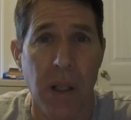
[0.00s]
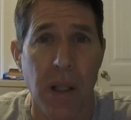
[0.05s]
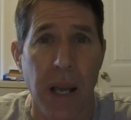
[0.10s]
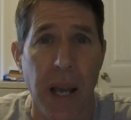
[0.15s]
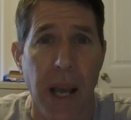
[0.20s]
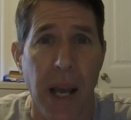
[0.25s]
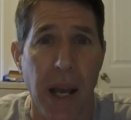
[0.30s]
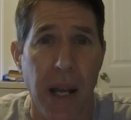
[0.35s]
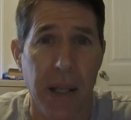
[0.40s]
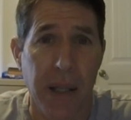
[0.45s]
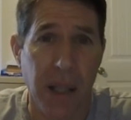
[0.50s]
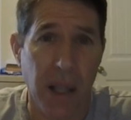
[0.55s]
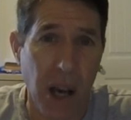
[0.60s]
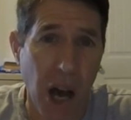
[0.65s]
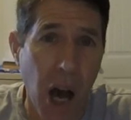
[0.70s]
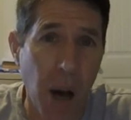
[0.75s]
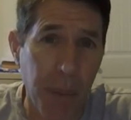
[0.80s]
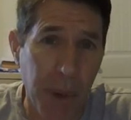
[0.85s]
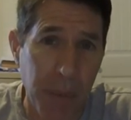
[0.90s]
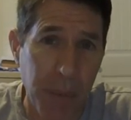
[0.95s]
and the
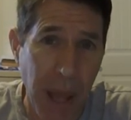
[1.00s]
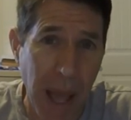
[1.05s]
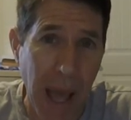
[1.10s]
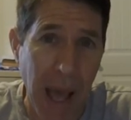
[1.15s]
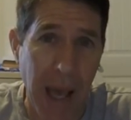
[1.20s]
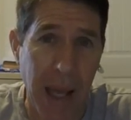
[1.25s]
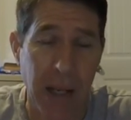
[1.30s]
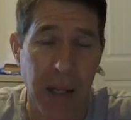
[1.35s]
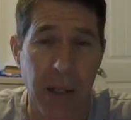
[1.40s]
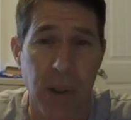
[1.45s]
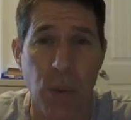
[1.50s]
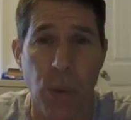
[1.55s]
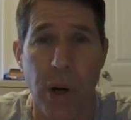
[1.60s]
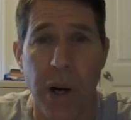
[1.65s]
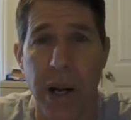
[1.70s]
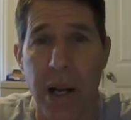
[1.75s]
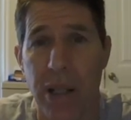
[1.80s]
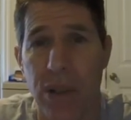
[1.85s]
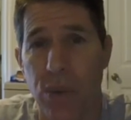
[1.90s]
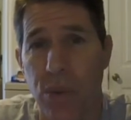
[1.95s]
common man,
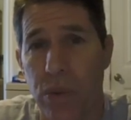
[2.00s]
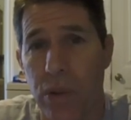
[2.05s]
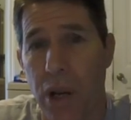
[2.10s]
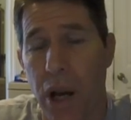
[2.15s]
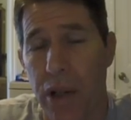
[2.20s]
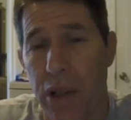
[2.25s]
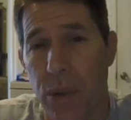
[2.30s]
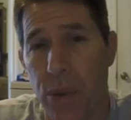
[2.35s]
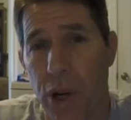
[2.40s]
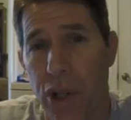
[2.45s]
whereas Dr.